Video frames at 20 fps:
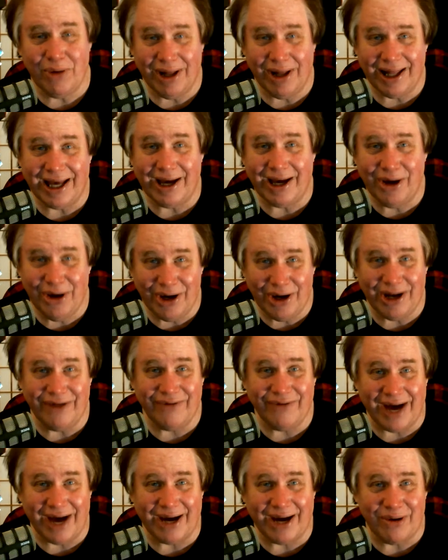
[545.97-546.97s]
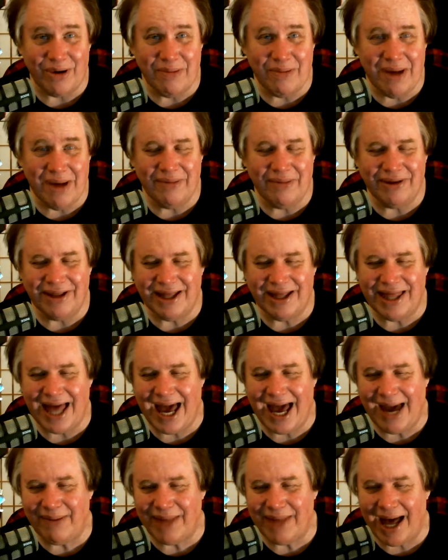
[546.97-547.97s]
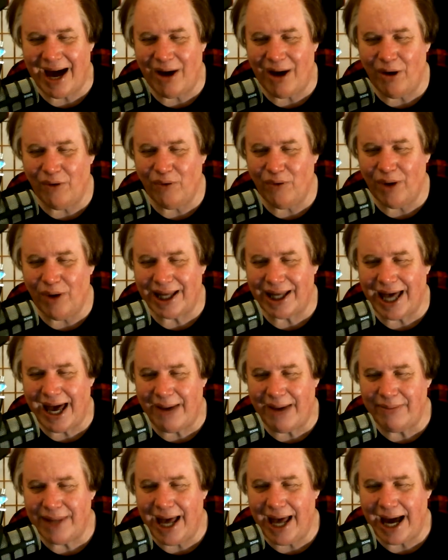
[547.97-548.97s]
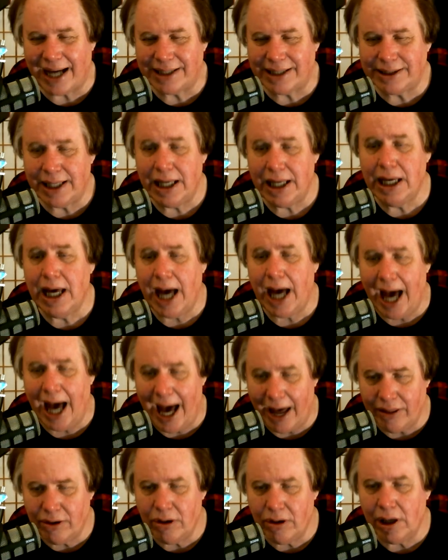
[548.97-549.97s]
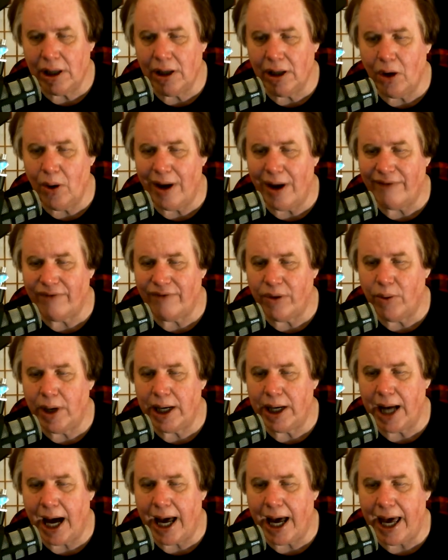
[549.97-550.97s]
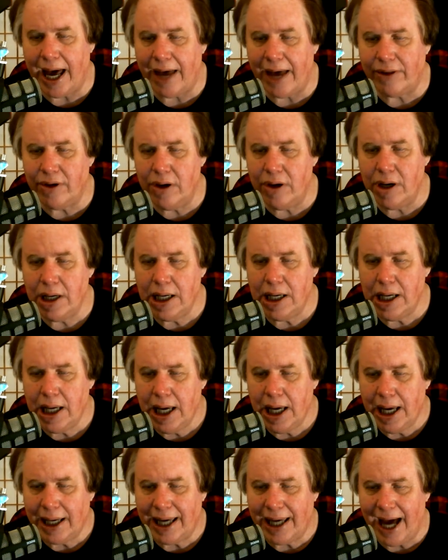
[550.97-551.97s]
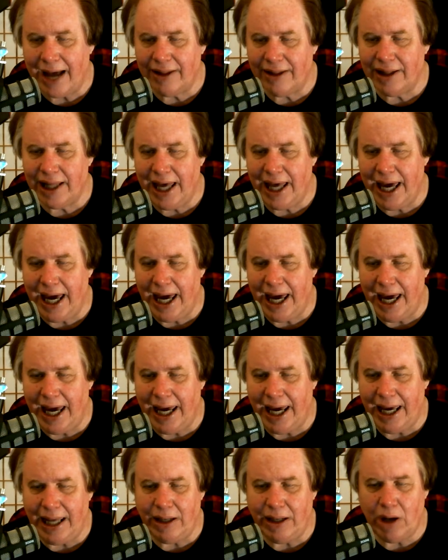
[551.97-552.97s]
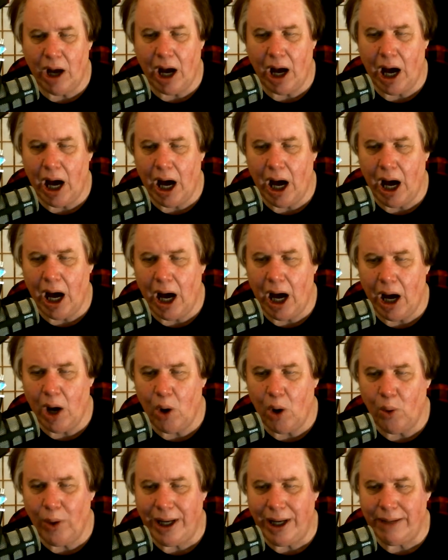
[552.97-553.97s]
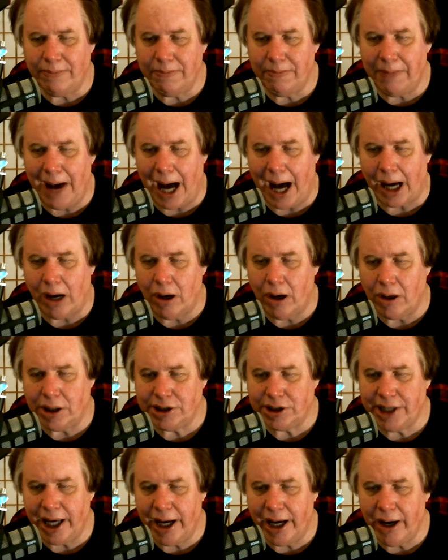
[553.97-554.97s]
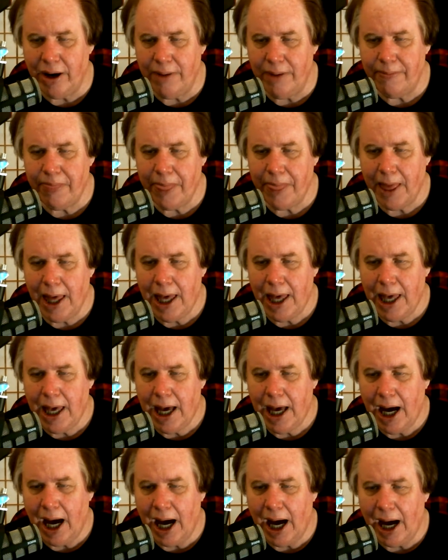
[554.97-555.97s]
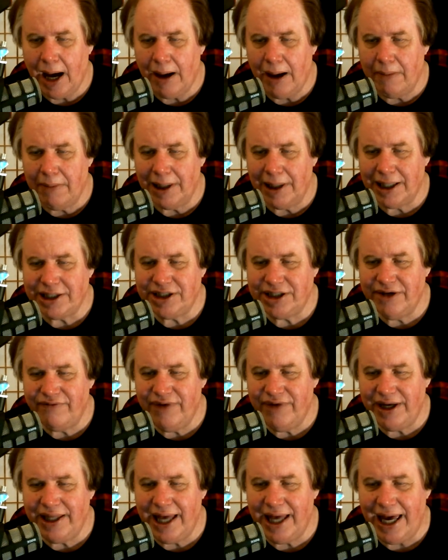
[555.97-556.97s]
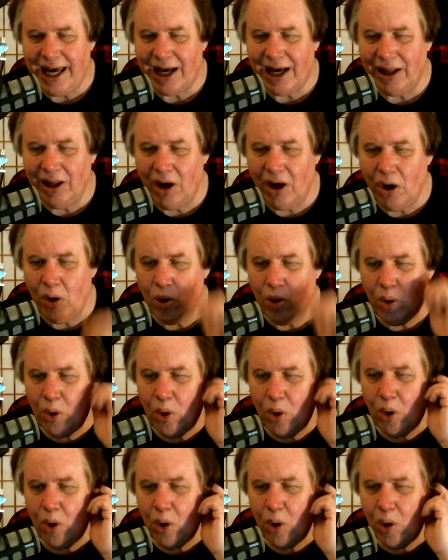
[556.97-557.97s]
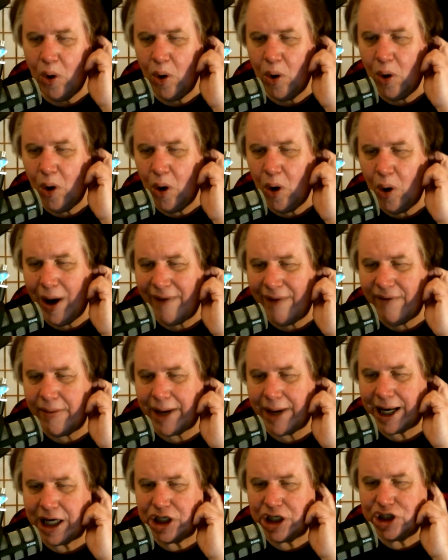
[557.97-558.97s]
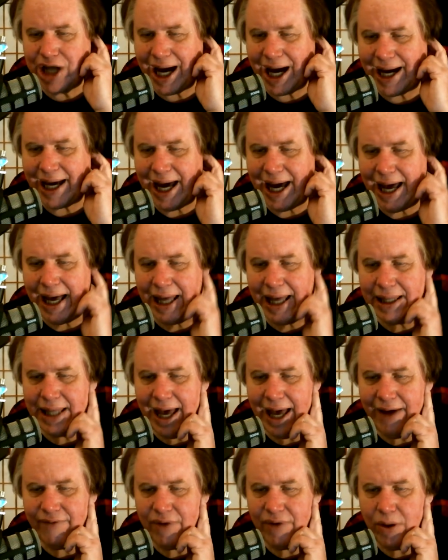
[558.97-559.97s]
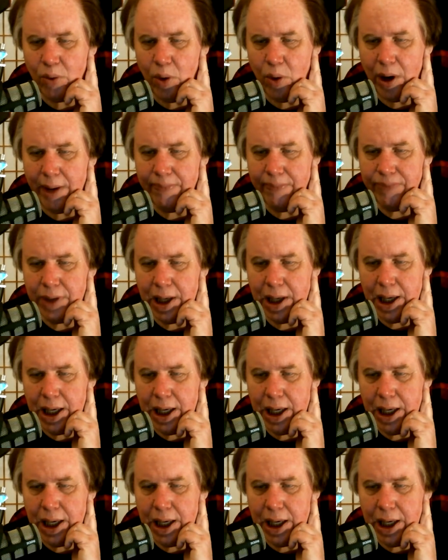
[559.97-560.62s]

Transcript: really good if I could remember the name now of what came next. Heather, hello, everyone. Hi, Heather. Kathleen Wiedenbacher is here. Melissa VD, hello, everybody. Jack and everyone.